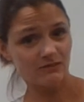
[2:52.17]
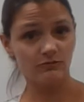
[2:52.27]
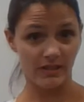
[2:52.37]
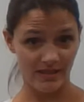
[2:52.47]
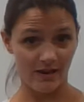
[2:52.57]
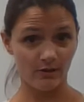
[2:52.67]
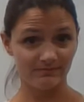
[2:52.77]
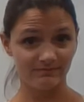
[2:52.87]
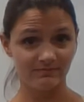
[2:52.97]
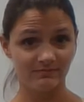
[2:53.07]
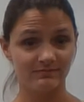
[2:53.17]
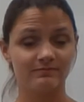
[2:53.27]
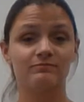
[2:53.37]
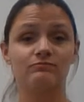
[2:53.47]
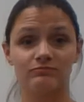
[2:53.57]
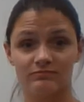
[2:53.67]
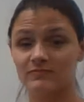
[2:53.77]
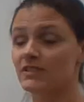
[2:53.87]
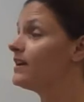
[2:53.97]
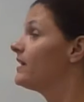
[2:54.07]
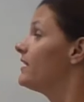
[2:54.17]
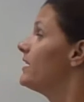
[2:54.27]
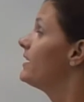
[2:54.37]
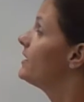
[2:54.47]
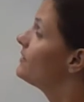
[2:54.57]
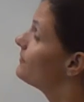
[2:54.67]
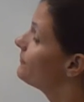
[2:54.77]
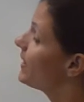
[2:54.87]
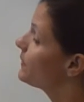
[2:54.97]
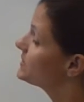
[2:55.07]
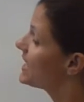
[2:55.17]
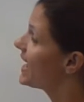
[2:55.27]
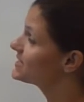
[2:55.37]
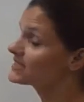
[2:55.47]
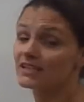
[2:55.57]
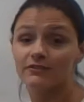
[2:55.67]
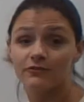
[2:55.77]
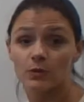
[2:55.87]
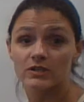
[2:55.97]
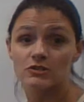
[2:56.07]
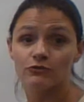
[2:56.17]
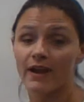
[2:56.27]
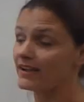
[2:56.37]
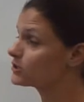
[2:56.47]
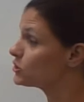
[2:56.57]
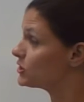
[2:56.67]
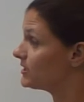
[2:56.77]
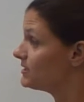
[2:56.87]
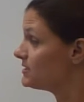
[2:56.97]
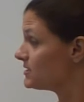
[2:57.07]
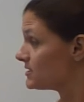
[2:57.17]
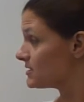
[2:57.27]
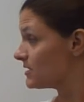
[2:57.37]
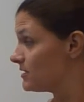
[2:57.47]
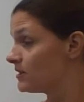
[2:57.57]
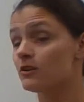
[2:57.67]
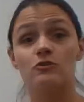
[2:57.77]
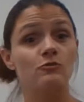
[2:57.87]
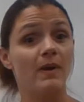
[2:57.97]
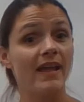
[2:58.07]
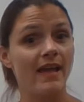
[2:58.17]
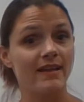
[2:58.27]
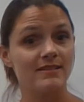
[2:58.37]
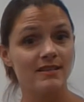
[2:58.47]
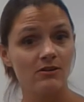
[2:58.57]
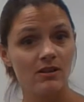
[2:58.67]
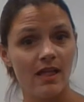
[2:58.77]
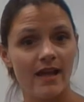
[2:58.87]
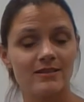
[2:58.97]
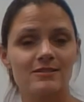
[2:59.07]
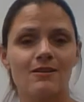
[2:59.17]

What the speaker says: Right there. If I was asking for directions to my ASL class.